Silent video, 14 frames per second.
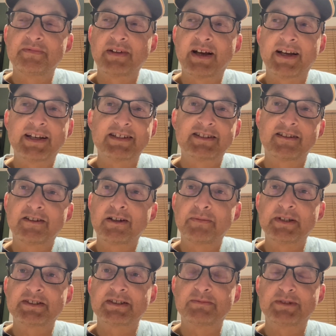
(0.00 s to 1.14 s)
I guess, a little
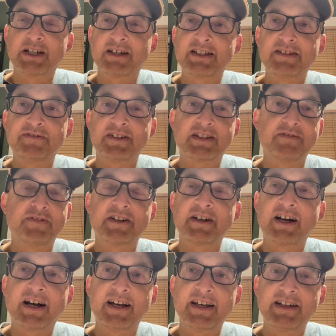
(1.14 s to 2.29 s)
bit subjective at the very
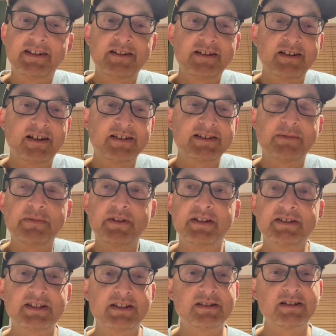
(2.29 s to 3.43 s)
high end some of
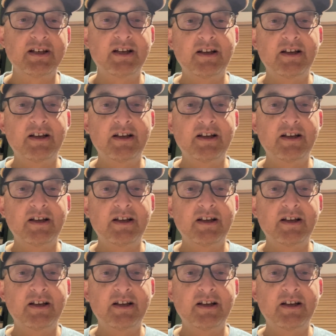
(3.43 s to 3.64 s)
this is.